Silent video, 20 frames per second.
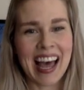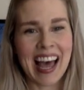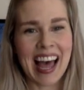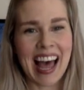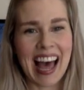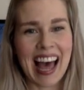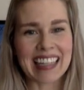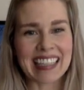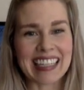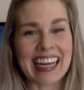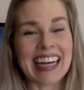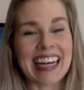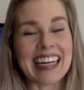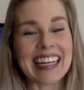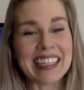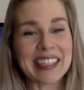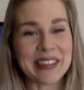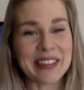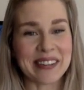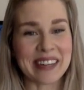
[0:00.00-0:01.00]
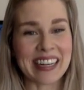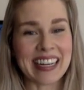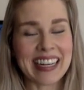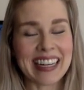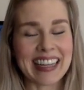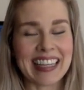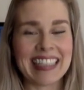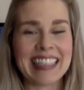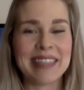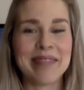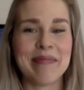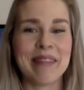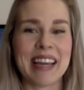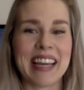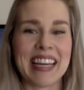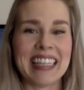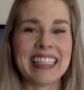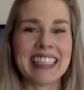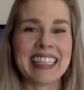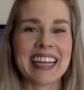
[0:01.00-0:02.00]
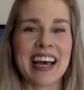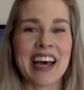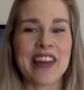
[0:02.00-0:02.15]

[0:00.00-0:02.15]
And literally, this means